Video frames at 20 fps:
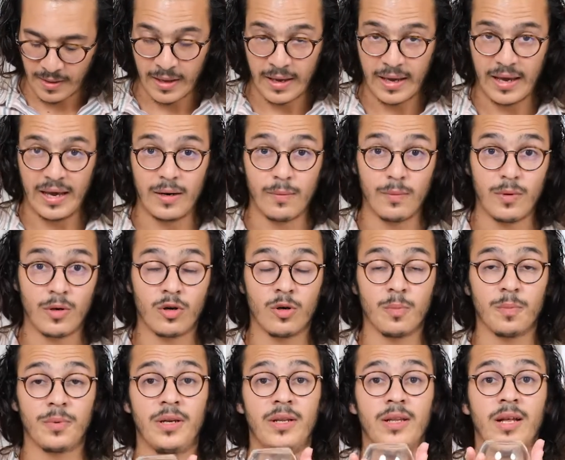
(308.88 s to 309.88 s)
And we
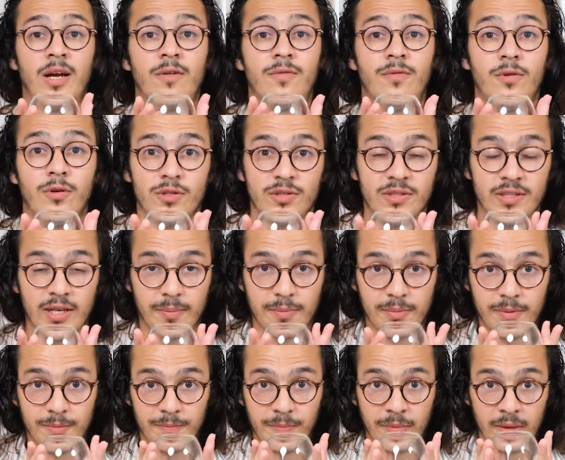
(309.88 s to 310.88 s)
completed our first step.
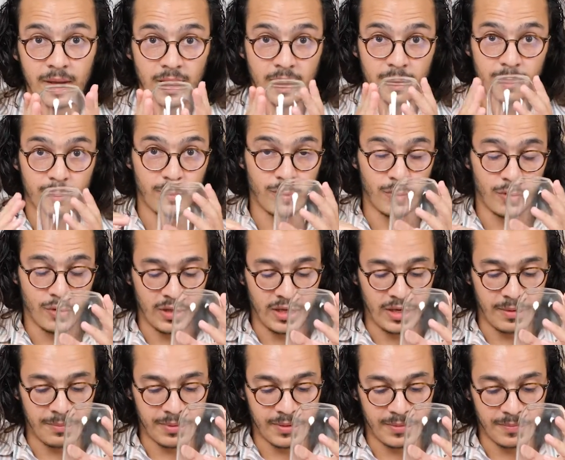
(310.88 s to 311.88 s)

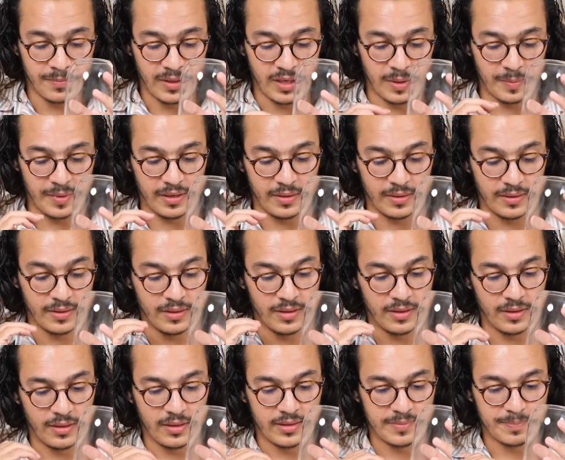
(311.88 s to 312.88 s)
Burlap,
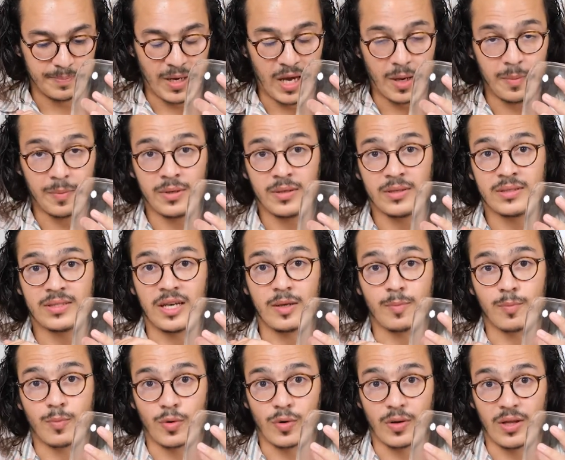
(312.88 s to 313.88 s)
pebbles
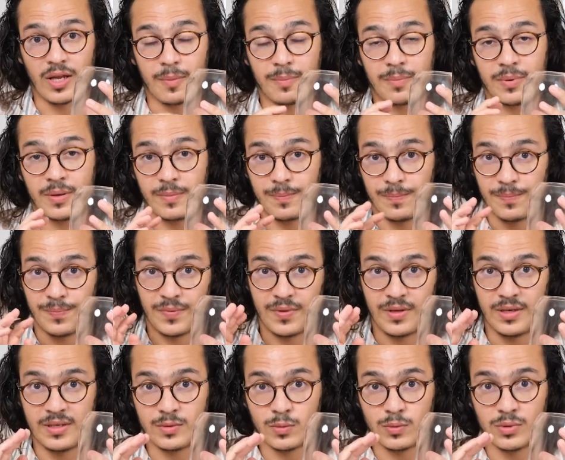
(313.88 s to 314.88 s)
and burlap.
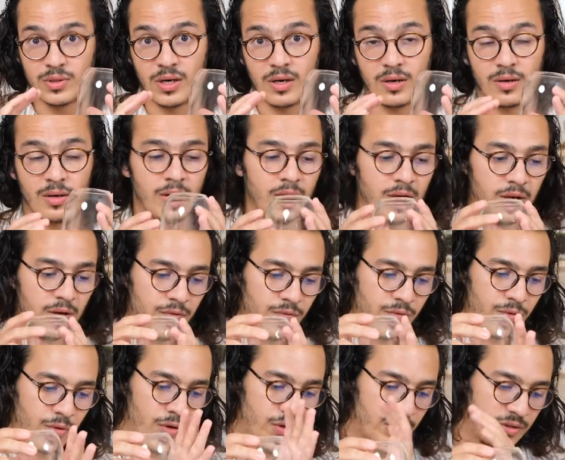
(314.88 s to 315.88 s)
This was our
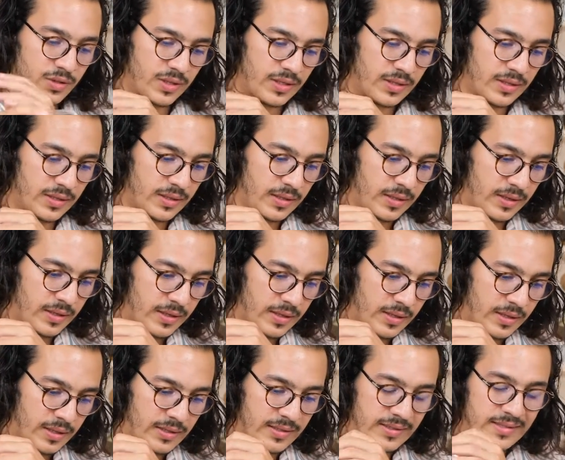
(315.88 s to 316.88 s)
first
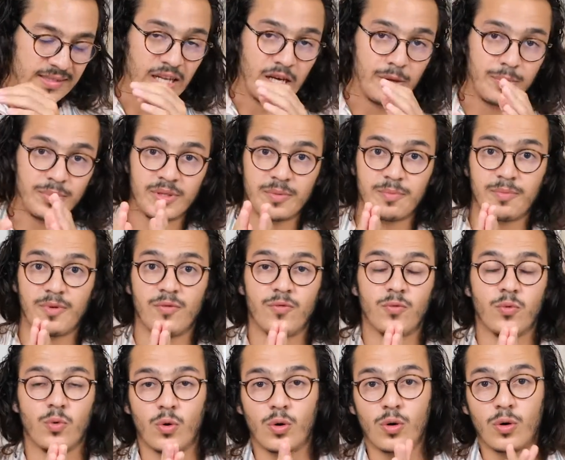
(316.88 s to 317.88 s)
steps
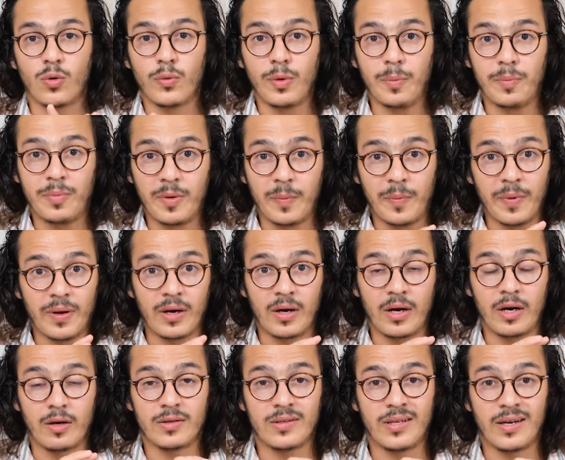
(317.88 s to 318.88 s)
before we prepare
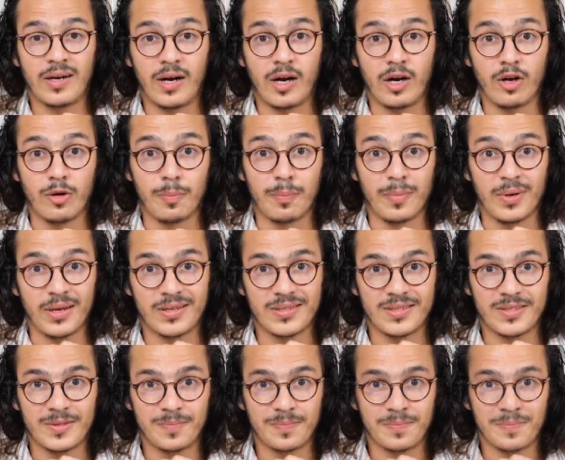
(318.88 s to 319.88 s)
our terrarium
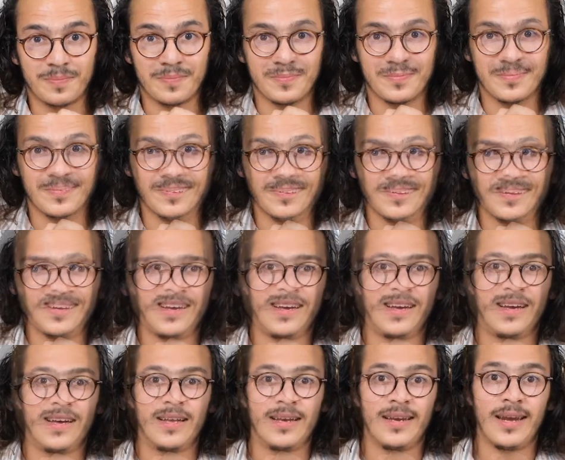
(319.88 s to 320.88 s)
mix.
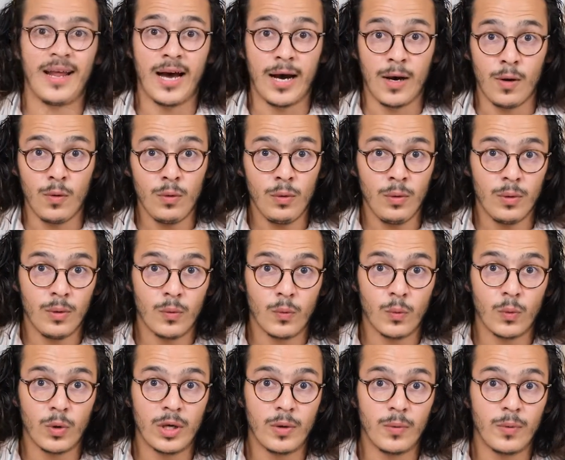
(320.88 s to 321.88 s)
Now
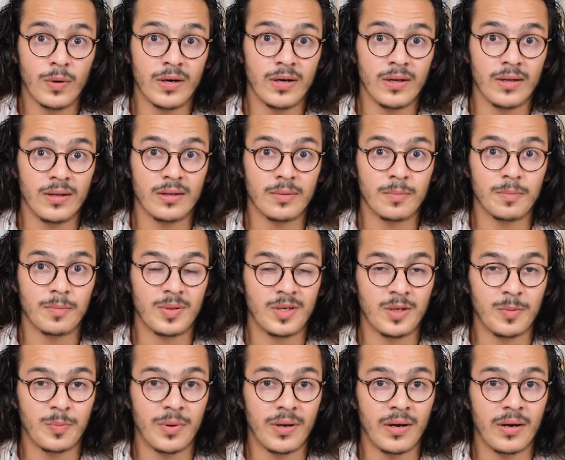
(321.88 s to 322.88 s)
we will
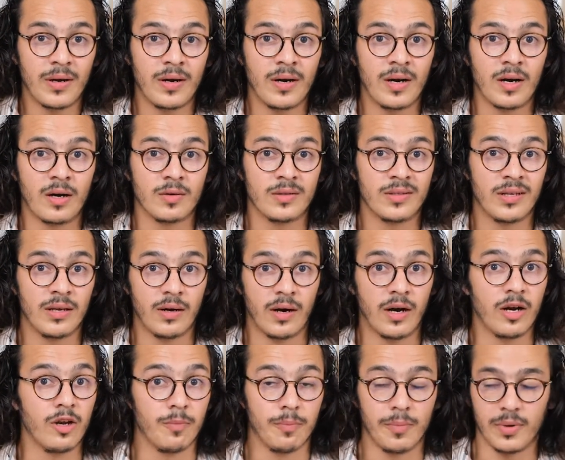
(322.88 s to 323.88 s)
prepare our
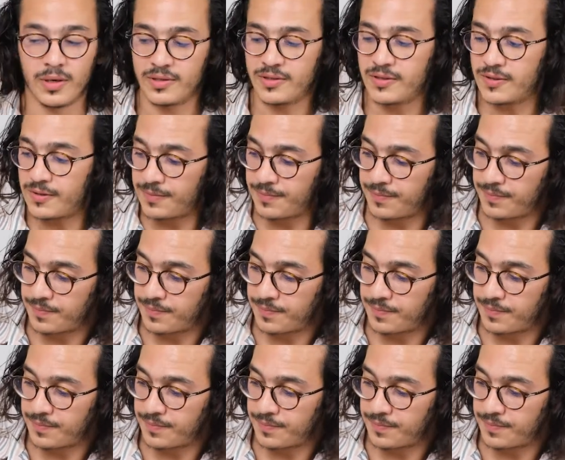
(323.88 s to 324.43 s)
terrarium mix.